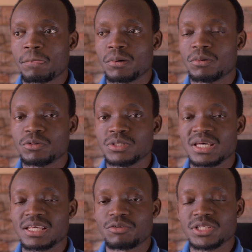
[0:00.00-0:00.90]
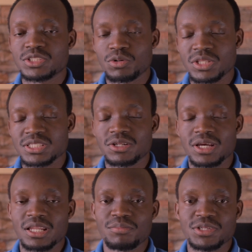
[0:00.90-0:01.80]
or in other words, all the cellular
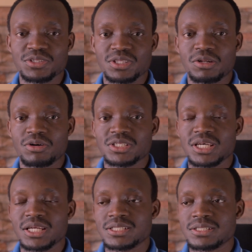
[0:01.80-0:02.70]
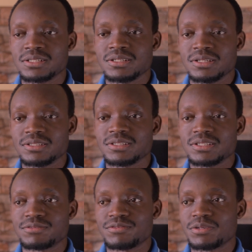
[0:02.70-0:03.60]
elements on the lower side
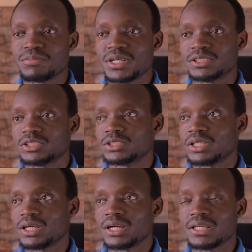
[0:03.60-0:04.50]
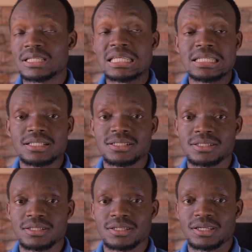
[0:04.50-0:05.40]
is very much needed
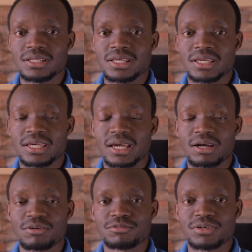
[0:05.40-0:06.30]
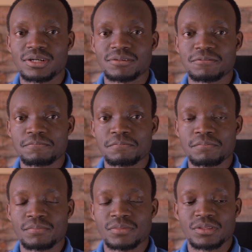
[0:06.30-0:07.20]
in the care
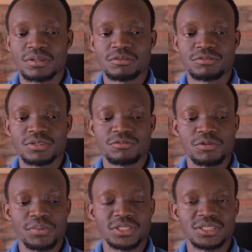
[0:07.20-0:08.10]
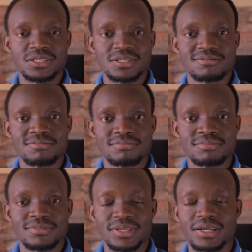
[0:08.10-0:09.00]
of every patient.
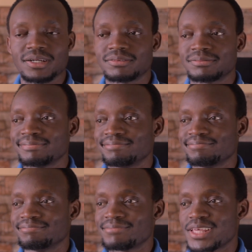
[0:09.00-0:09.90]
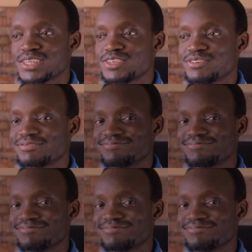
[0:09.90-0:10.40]
Yeah. Thank you.